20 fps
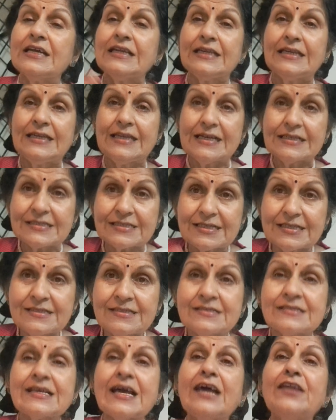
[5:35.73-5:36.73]

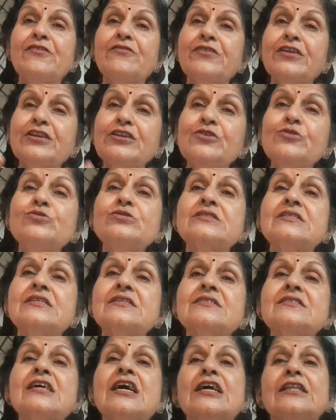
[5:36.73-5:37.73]
lessens and
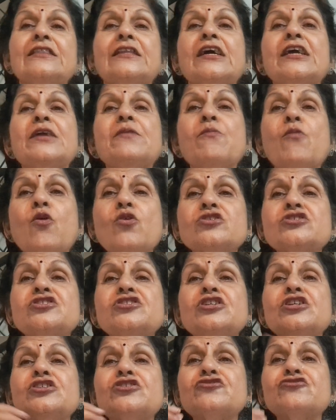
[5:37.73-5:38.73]
reduces the
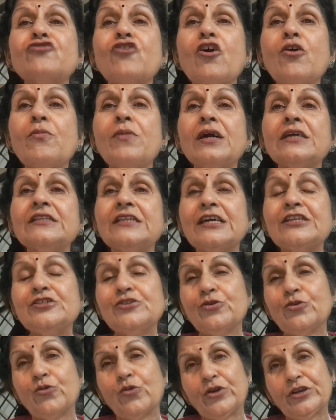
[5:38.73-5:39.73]
emotional trauma that
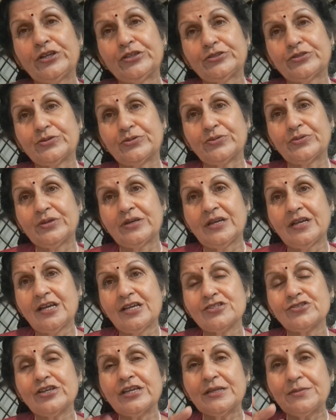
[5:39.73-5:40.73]
you're going through.
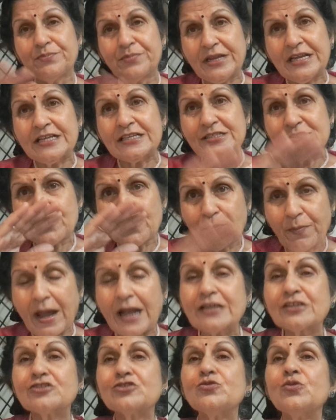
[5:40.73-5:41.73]
So it brings you
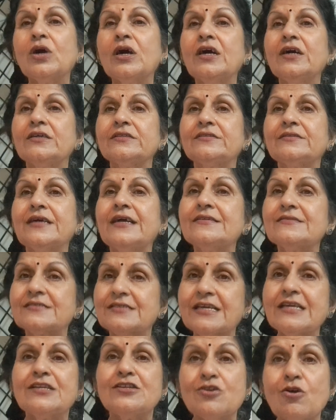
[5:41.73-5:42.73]
back to earth and
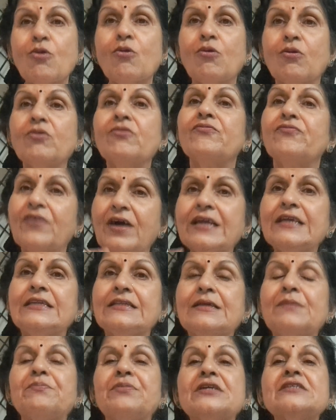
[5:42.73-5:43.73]
say, no, fine,
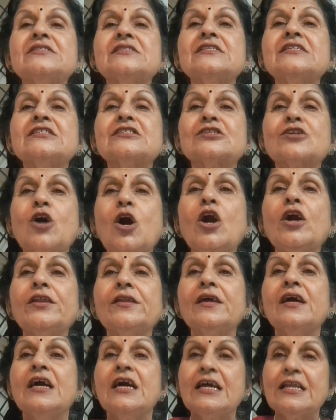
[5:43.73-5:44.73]
the person is
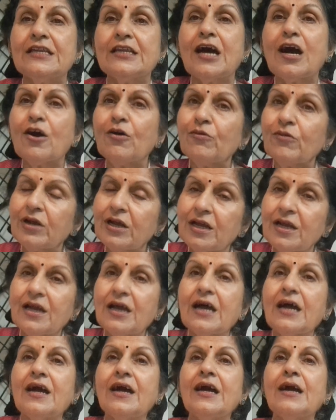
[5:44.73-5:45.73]
gone. Now
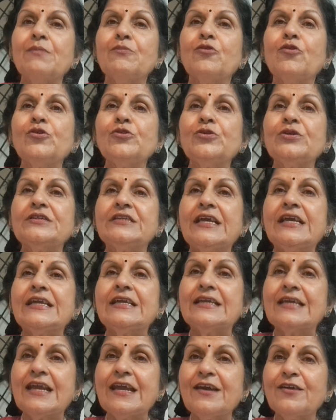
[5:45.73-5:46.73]
I'm going to
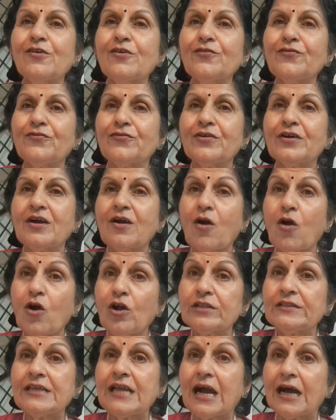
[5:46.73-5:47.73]
take care of
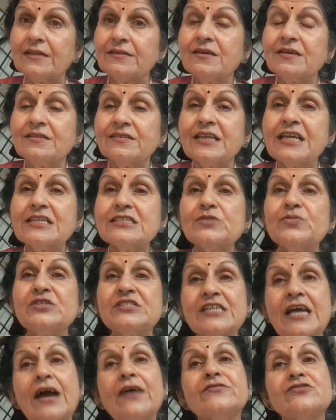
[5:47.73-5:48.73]
all the other things
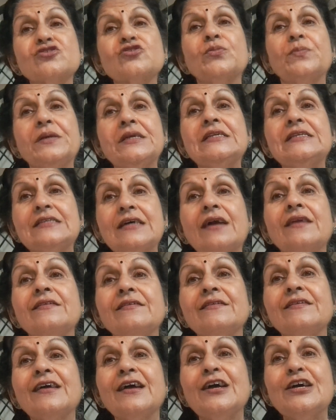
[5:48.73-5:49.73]
which has to be
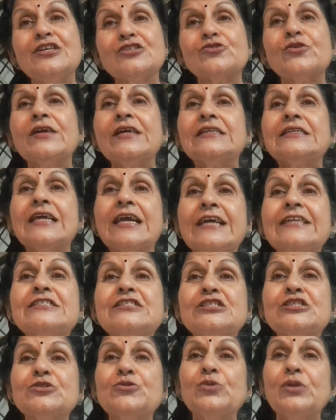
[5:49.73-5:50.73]
done. So it
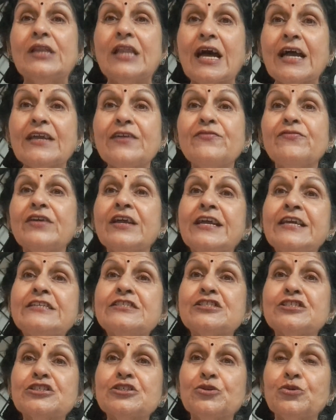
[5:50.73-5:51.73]
hits you, life
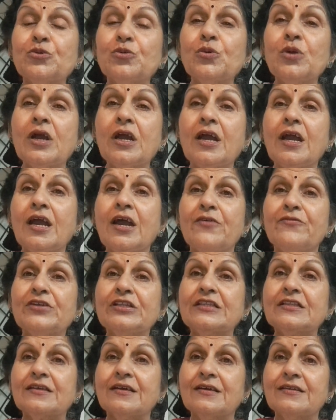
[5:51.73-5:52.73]
hits you with
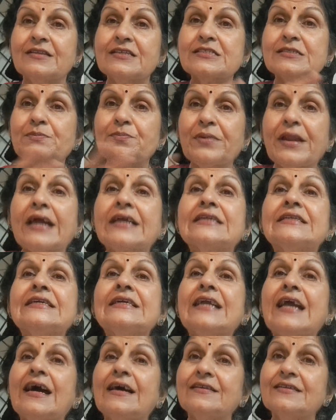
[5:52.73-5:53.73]
this
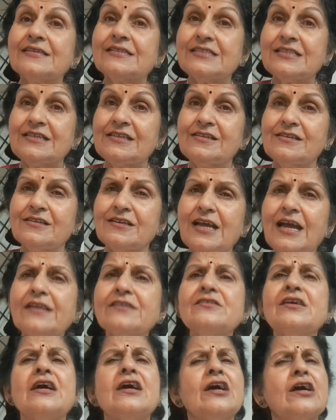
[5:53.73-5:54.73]
practicality.
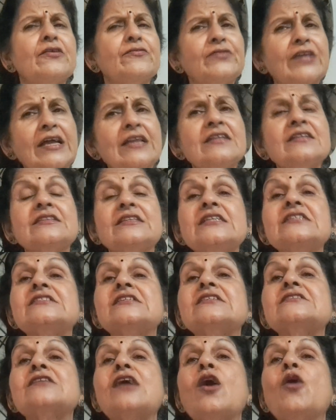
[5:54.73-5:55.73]
And then this
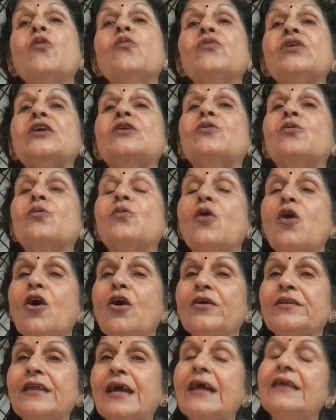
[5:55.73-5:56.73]
is how we go
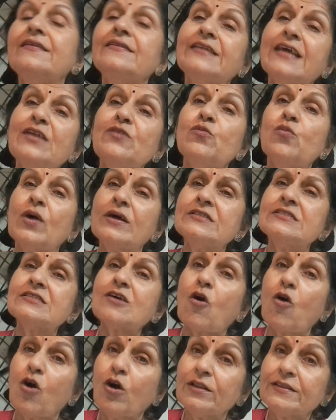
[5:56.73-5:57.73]
on. And then once
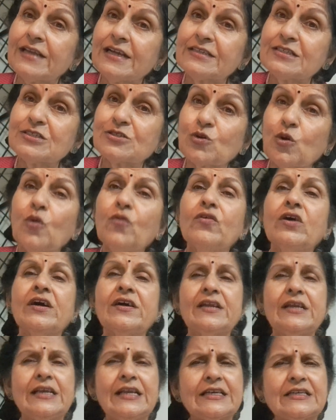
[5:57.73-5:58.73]
all that is over,
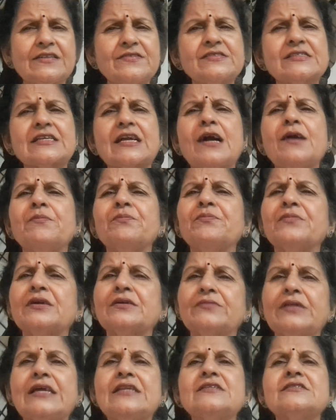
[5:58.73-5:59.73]
relatives come,
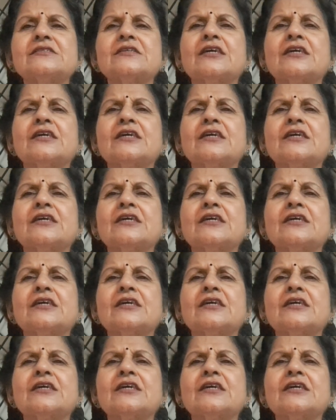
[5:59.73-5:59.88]
there is